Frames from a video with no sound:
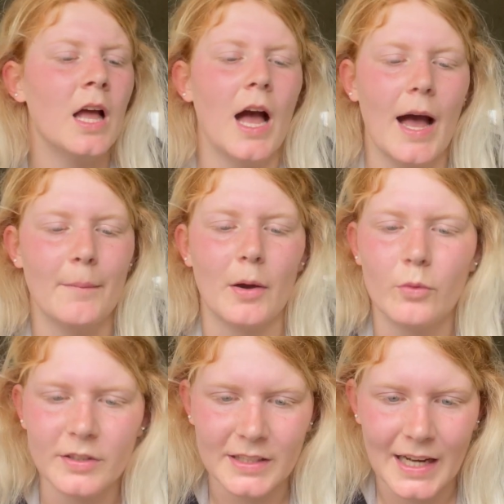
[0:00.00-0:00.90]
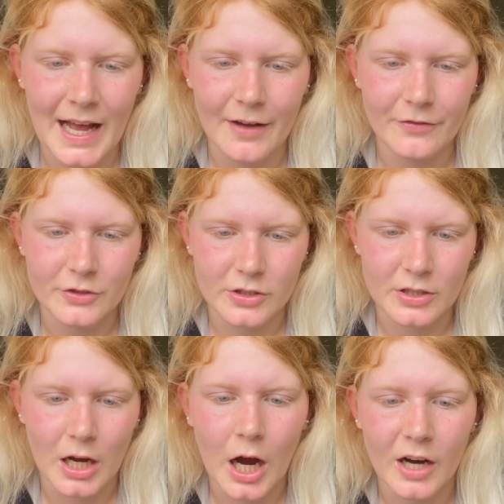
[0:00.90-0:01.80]
I was going to have just
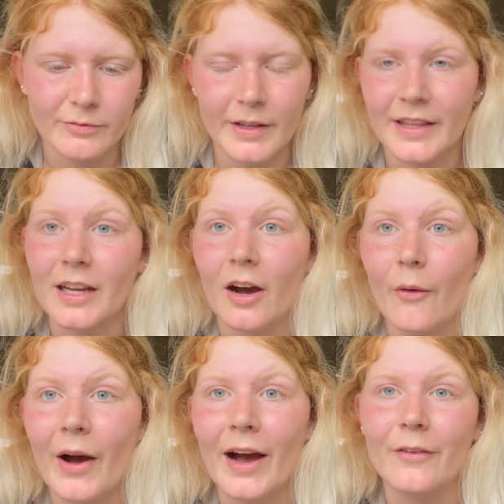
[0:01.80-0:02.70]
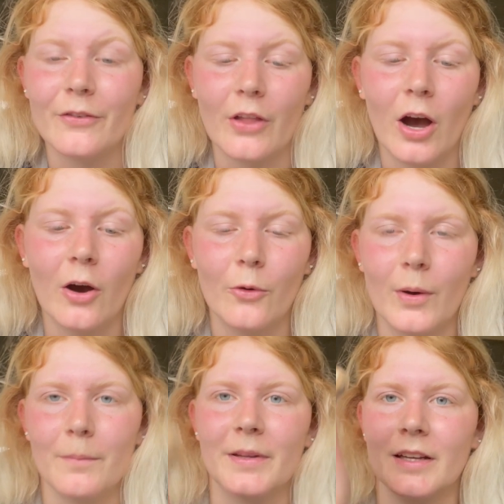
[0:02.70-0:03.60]
half. I think I'll have the whole
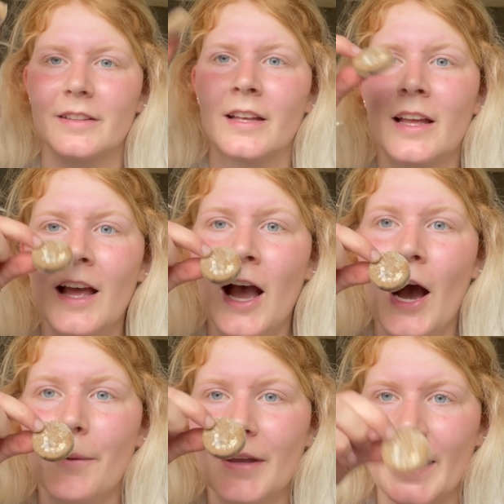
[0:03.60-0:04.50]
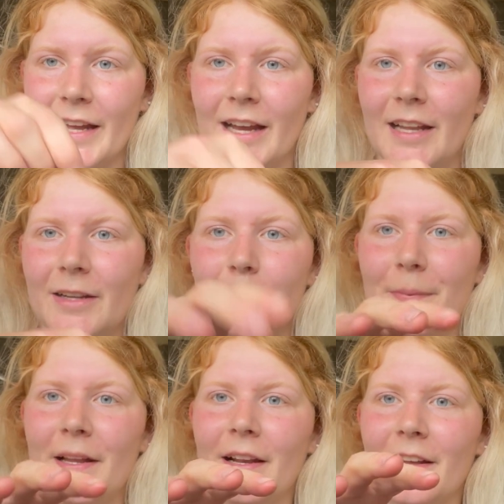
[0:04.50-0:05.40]
one because I'm getting a little
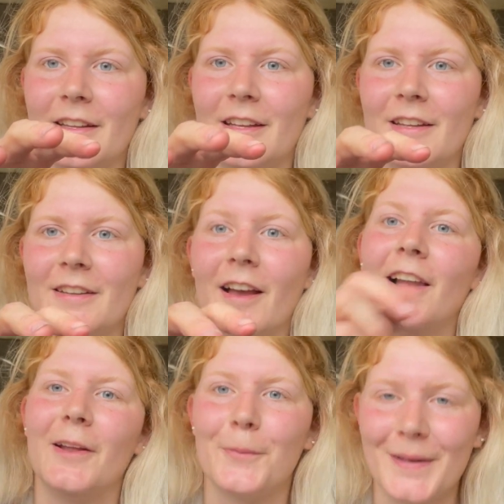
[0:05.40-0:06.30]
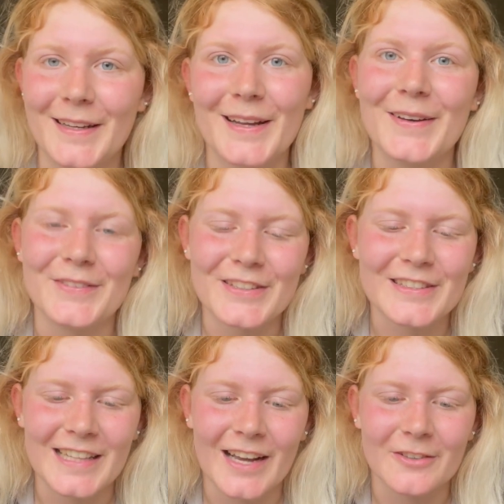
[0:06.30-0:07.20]
bit
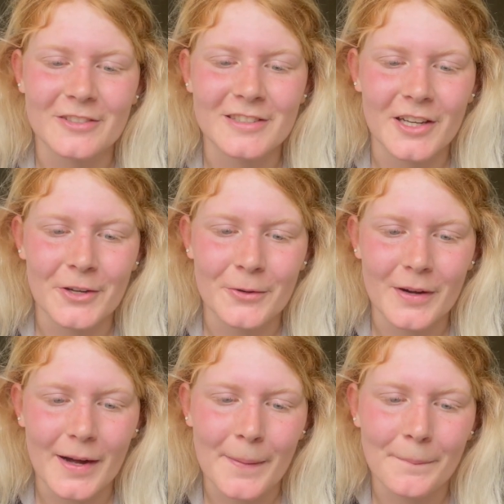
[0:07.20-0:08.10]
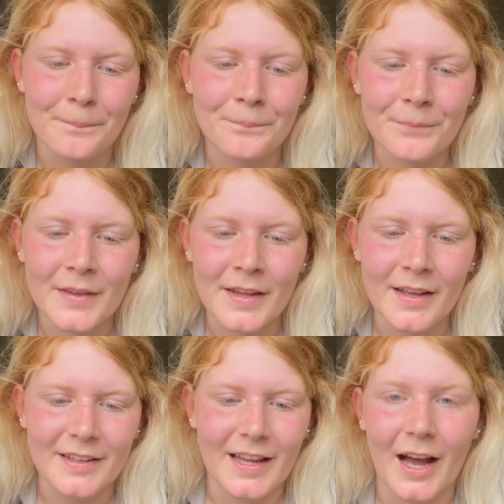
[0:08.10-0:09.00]
nervous now. So
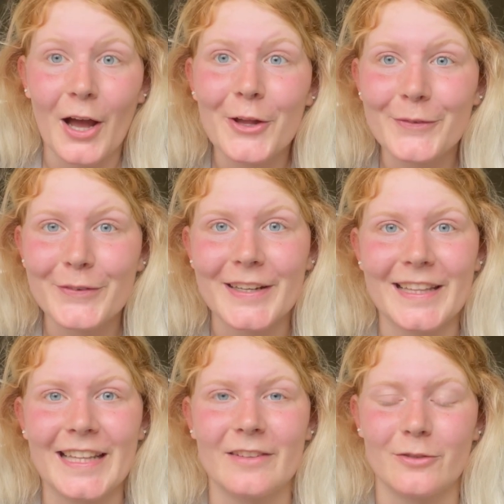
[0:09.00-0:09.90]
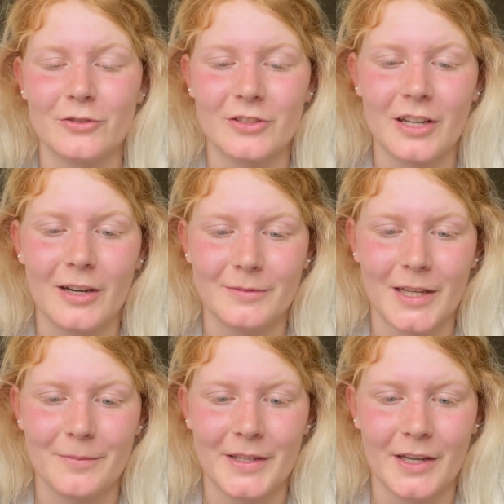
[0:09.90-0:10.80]
yeah, hopefully these will just calm
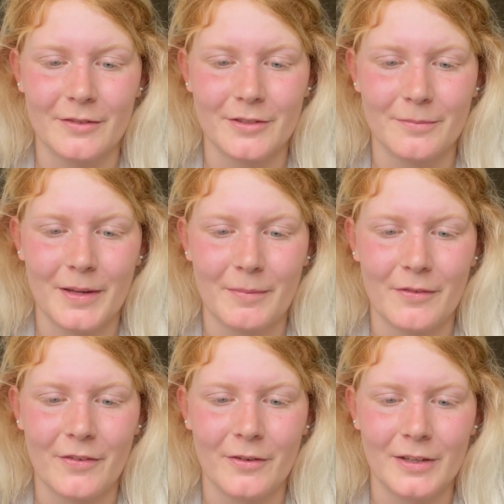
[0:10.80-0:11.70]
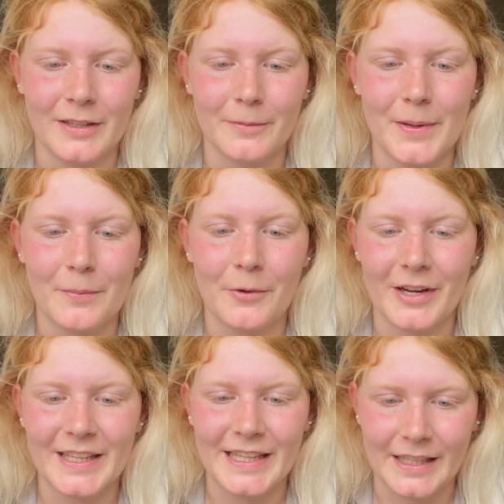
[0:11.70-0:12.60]
down my nerves and make me feel a little bit more
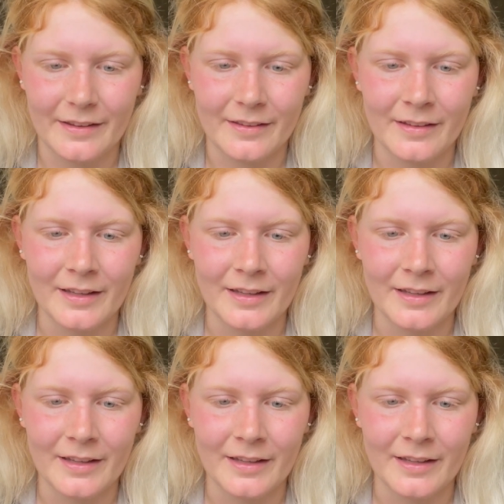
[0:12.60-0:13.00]
at ease.